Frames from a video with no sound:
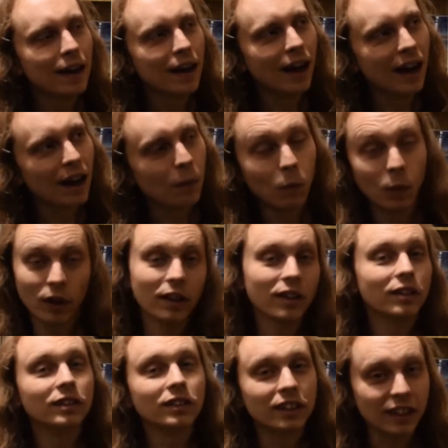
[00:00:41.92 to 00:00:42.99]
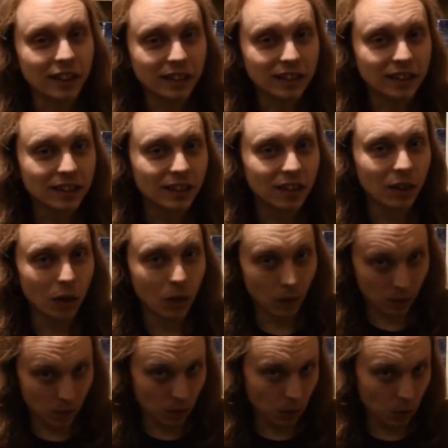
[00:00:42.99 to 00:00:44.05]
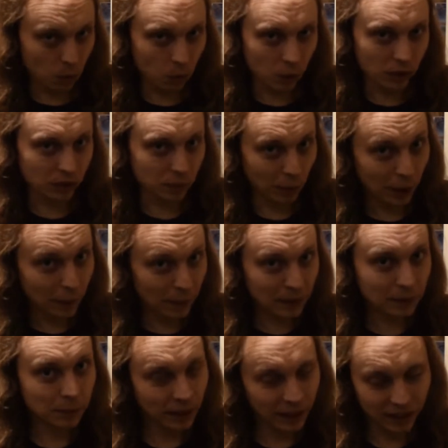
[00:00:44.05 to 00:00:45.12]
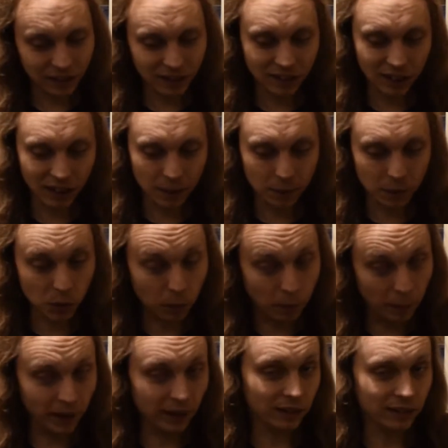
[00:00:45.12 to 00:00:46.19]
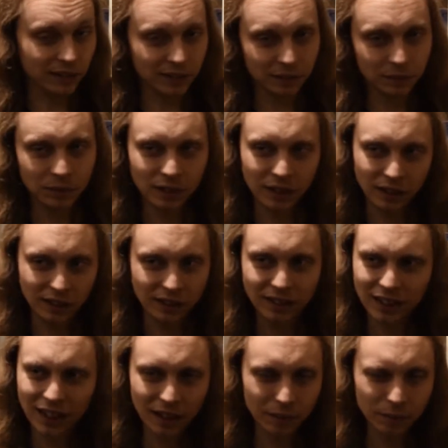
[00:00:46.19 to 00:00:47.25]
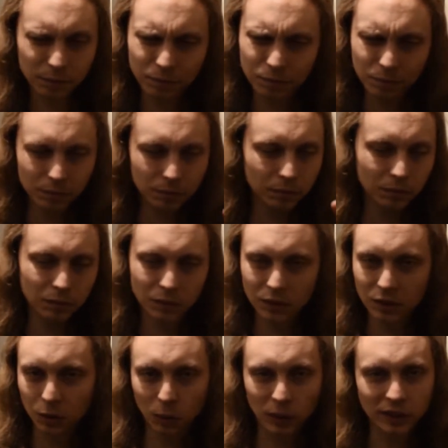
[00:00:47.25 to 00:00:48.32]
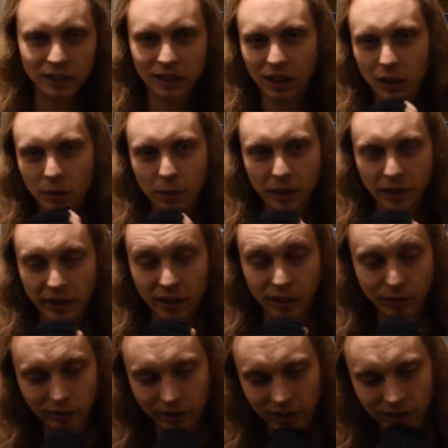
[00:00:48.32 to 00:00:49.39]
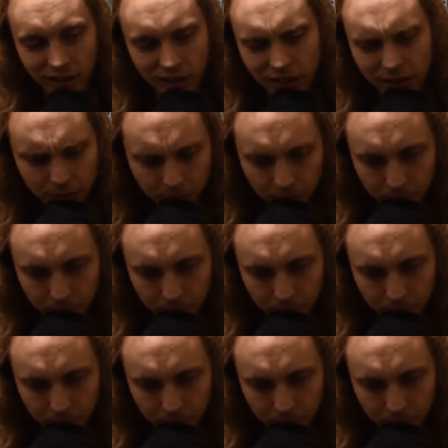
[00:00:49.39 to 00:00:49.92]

And one of those kids was my best mate at the time, called Miles. And he sat to one side of me and the other in class.